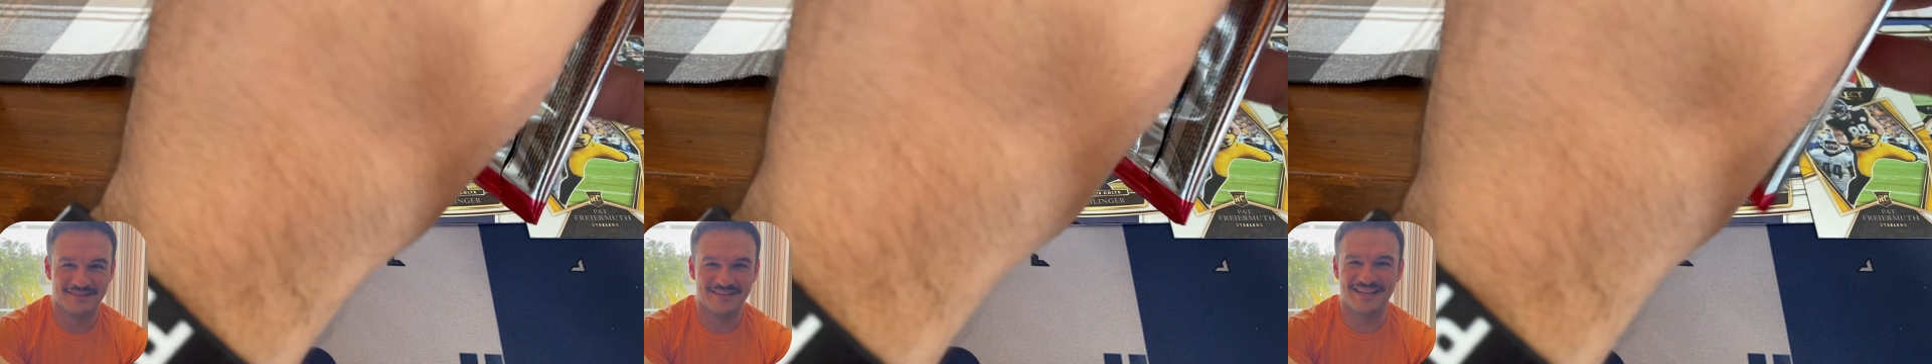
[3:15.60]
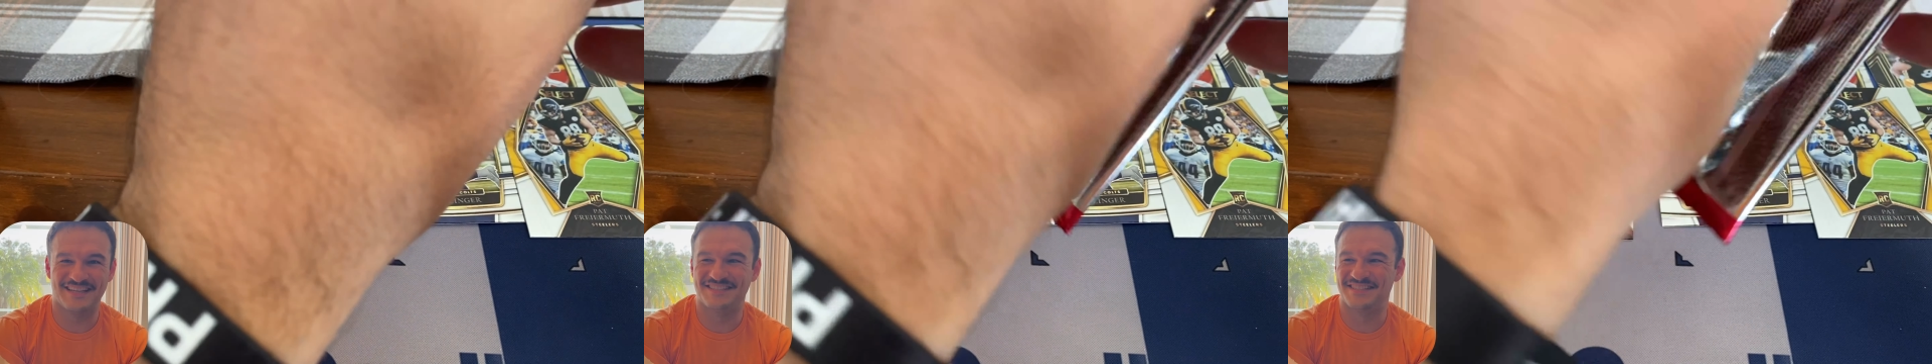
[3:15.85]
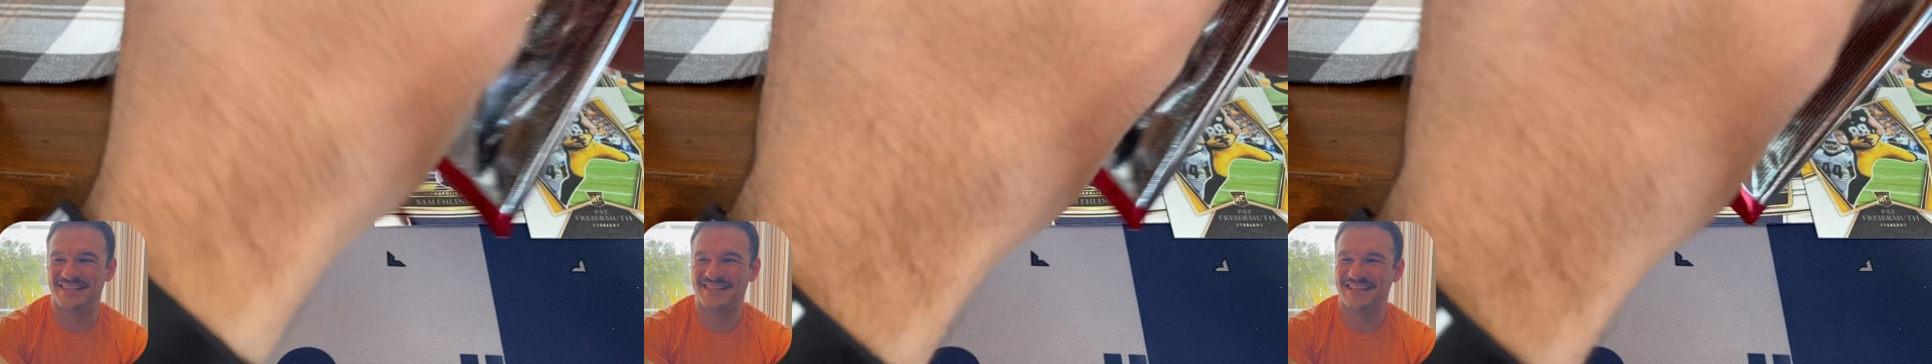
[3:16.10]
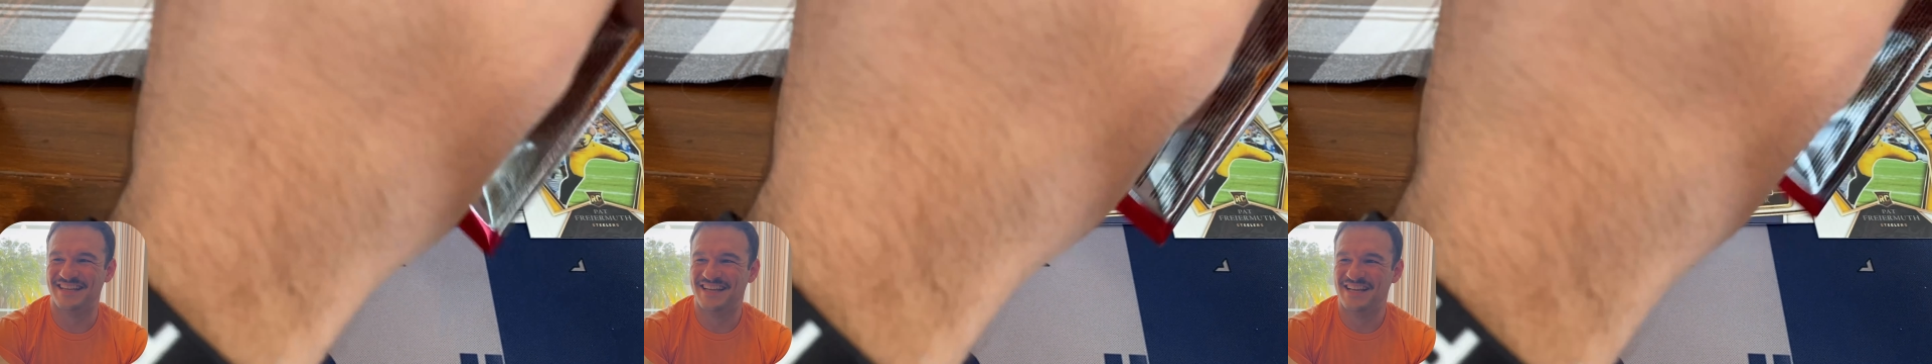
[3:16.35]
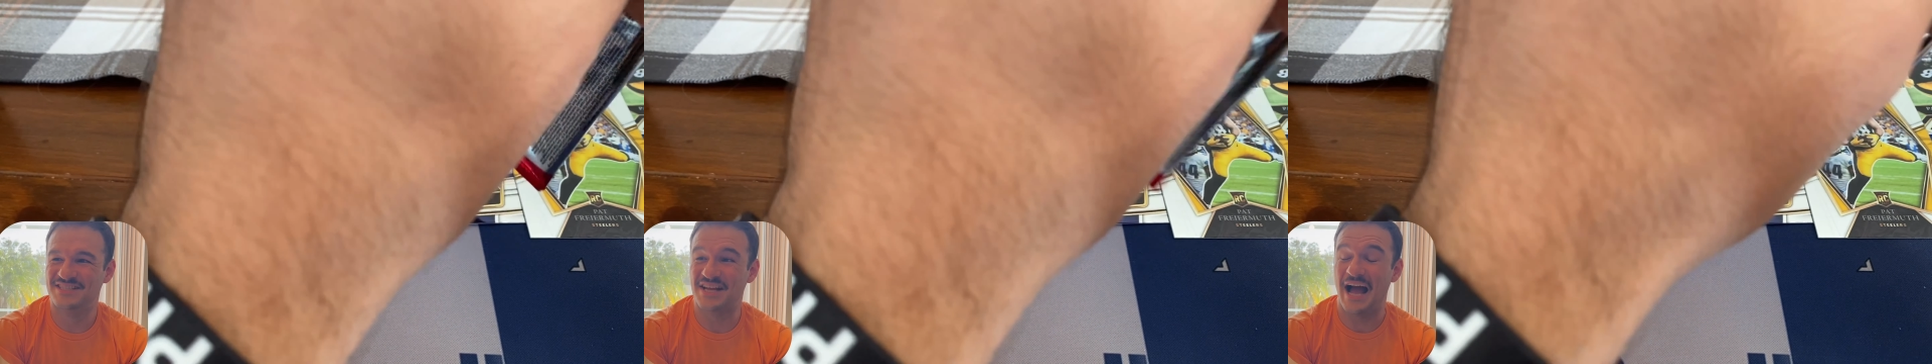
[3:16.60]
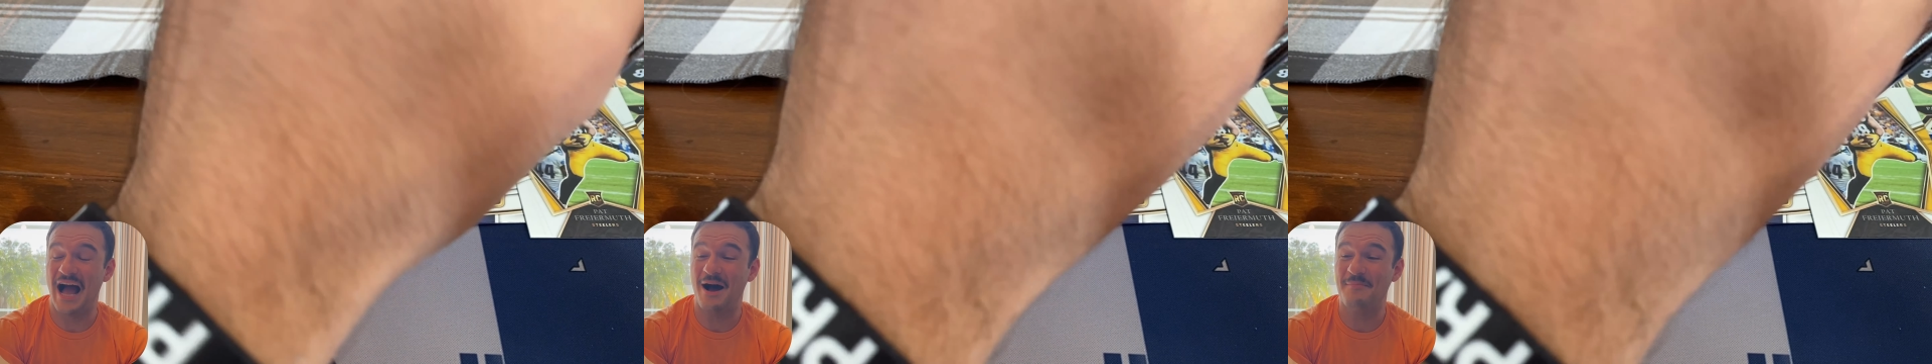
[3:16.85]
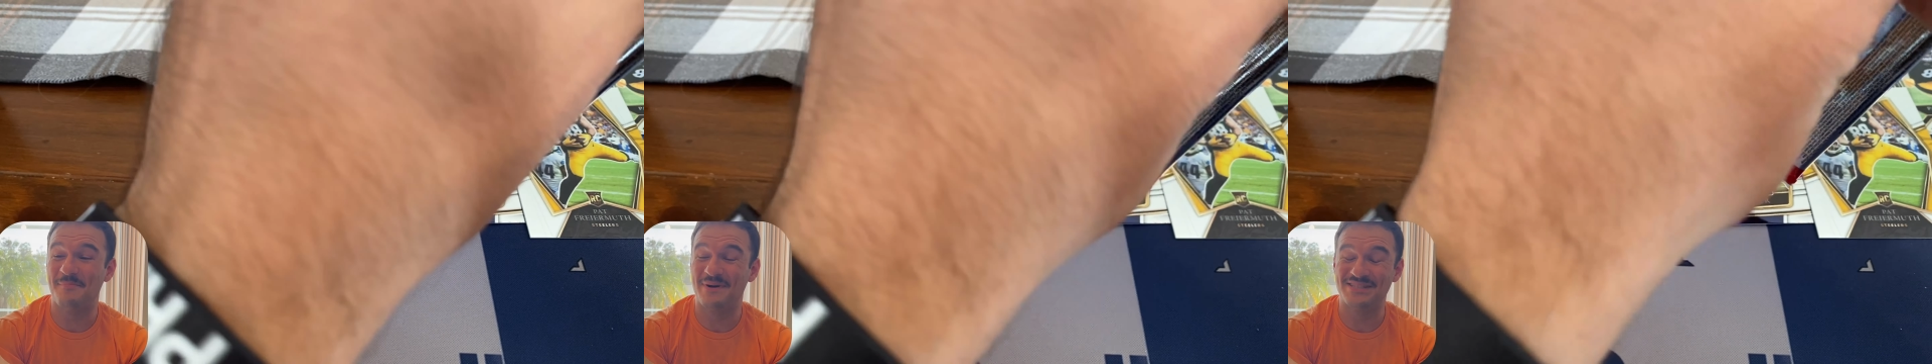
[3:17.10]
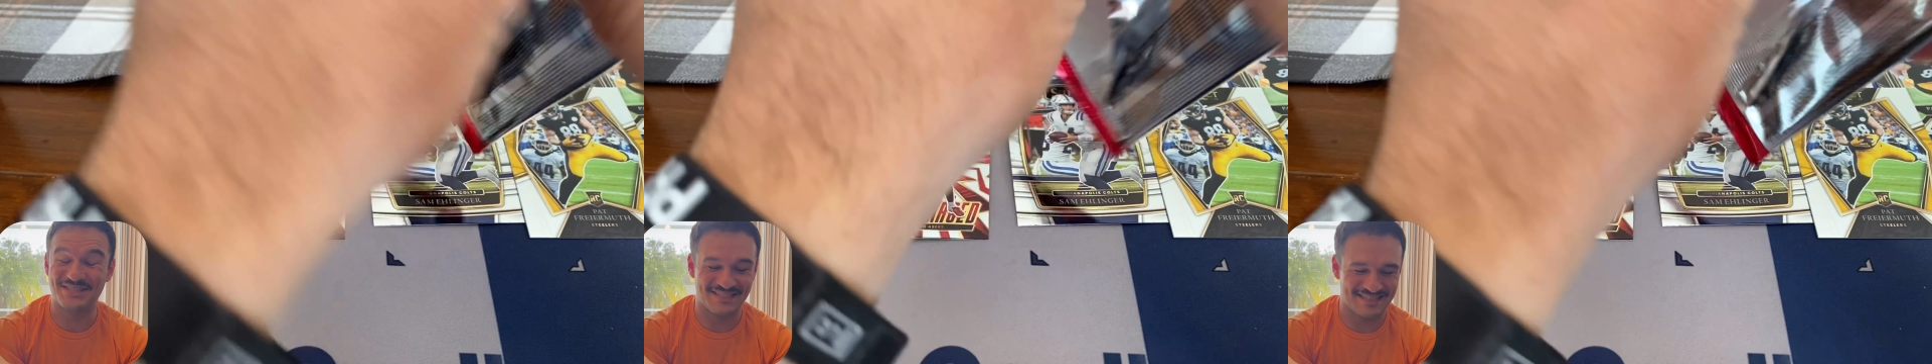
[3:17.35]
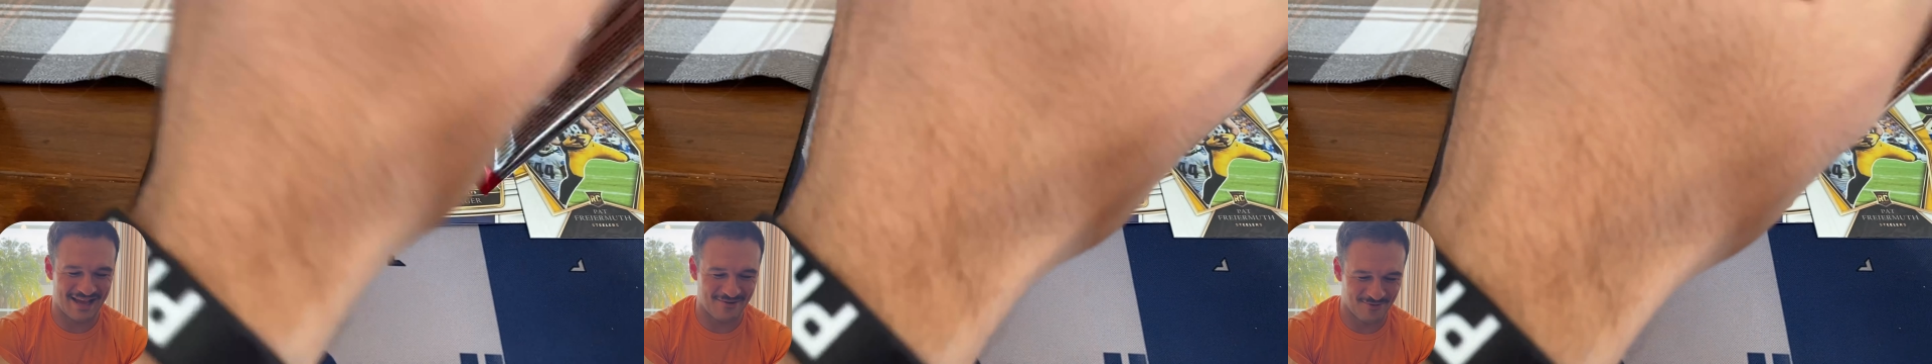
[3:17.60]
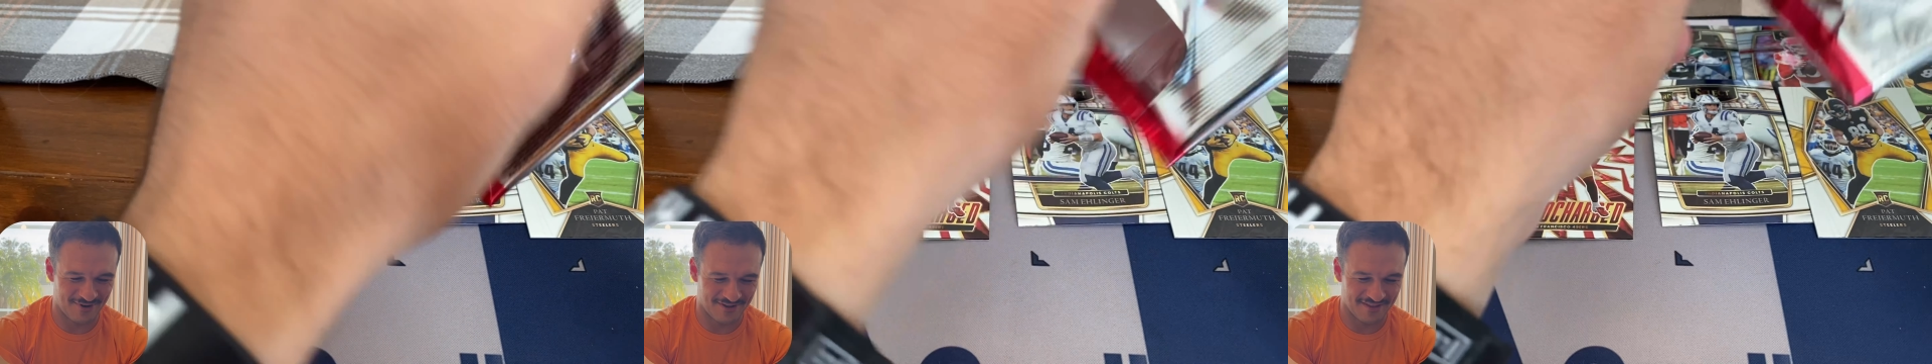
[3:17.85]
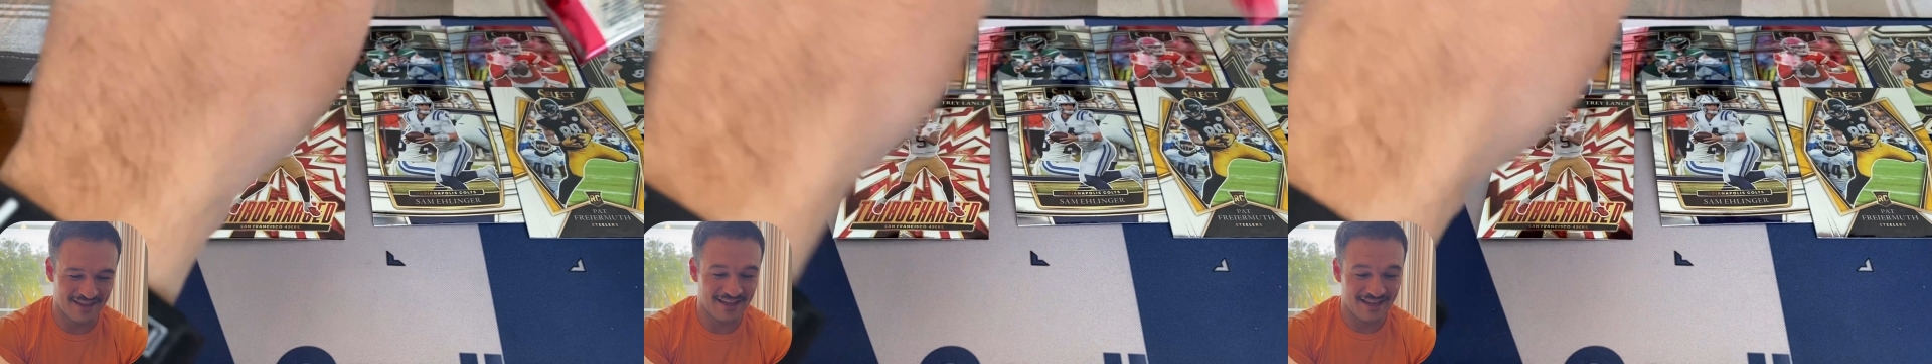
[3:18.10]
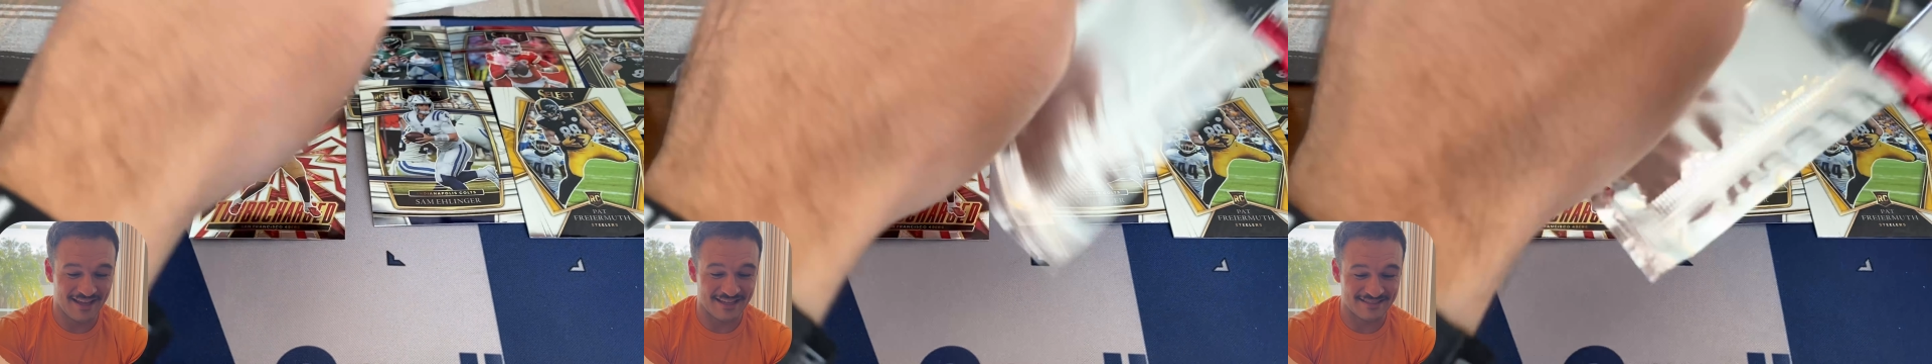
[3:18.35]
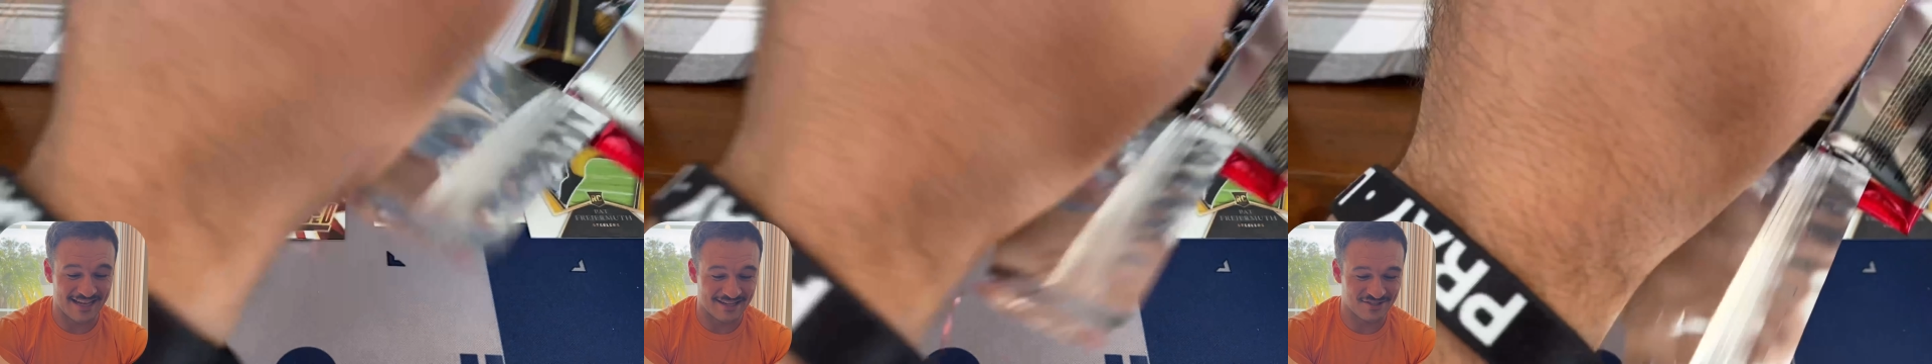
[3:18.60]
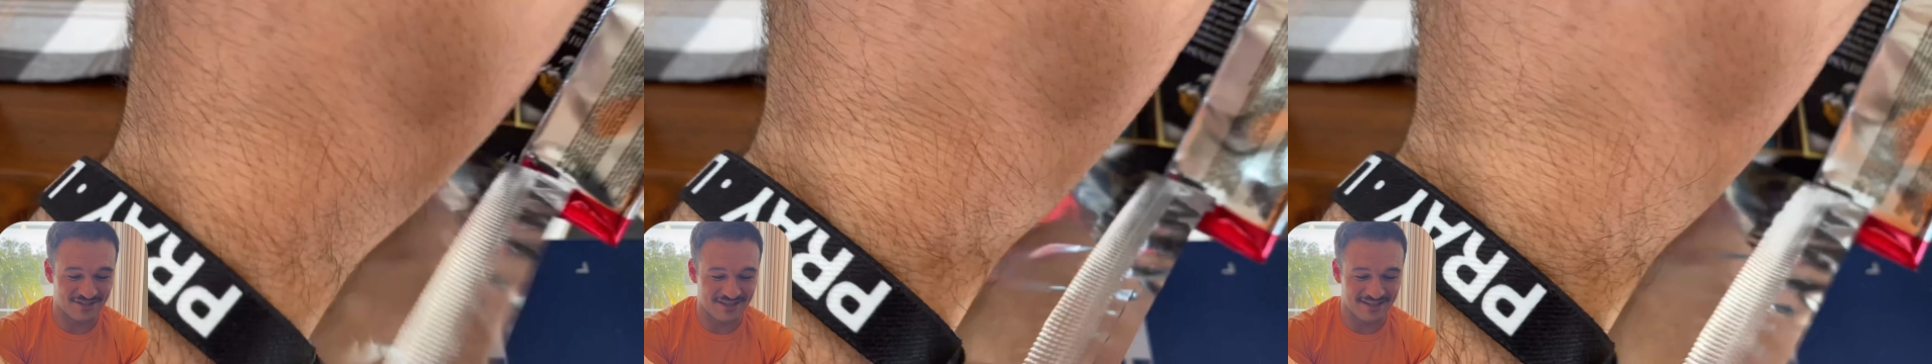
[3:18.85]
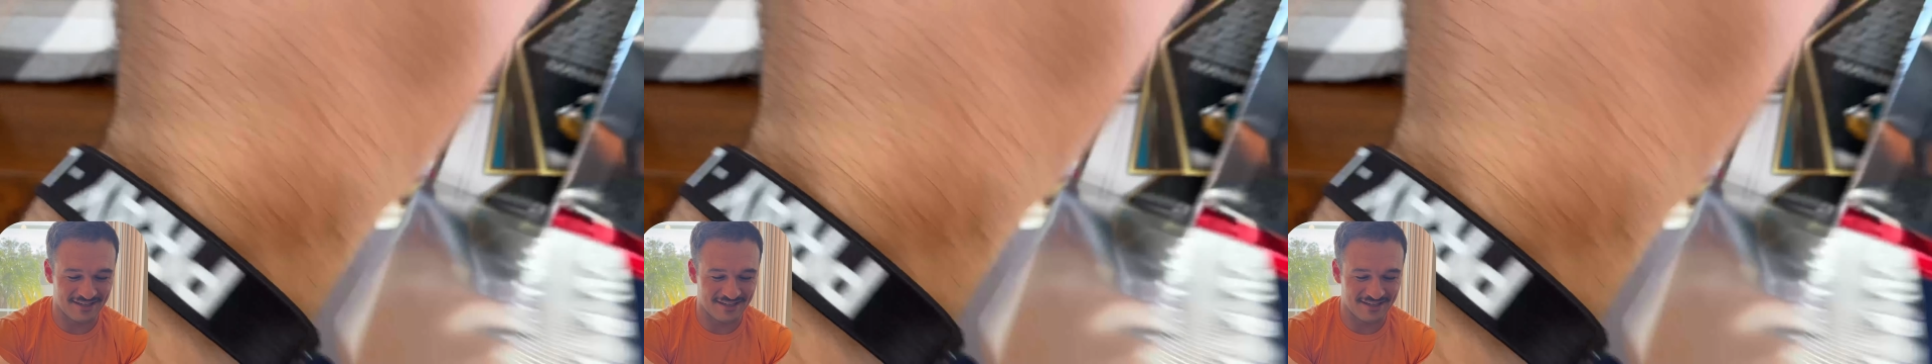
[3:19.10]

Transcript: or eBay. so how much is that worth? It's actually